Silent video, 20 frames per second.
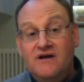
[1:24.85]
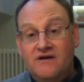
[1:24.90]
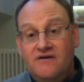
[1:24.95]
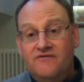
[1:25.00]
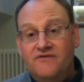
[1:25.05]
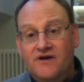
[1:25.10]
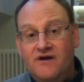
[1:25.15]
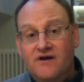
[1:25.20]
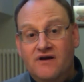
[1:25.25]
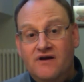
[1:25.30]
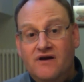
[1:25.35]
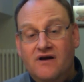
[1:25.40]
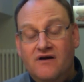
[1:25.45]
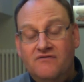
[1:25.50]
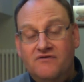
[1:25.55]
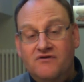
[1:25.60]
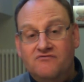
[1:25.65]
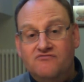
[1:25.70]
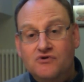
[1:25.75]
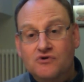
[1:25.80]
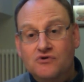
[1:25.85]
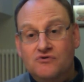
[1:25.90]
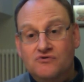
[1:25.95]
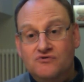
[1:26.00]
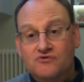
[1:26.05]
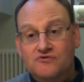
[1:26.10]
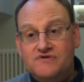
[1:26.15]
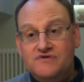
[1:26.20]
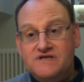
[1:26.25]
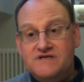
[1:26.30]
the
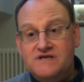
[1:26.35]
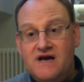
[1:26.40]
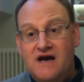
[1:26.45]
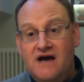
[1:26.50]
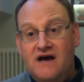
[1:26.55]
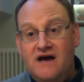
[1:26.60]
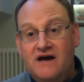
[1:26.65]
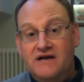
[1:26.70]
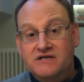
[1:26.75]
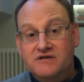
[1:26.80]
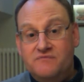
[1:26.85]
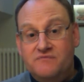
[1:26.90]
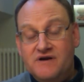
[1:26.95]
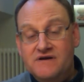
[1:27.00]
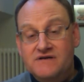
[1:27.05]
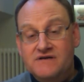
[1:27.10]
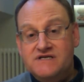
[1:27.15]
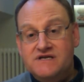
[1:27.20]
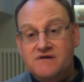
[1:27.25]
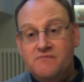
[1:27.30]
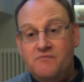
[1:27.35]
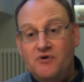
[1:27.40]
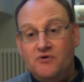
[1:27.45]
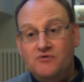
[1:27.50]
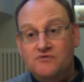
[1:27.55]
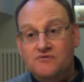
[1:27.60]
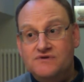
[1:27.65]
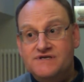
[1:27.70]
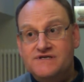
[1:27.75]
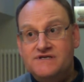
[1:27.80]
rules and
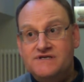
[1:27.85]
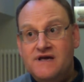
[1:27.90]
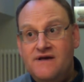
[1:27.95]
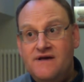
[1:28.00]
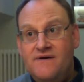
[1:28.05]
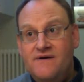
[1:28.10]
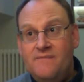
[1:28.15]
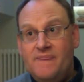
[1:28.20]
principles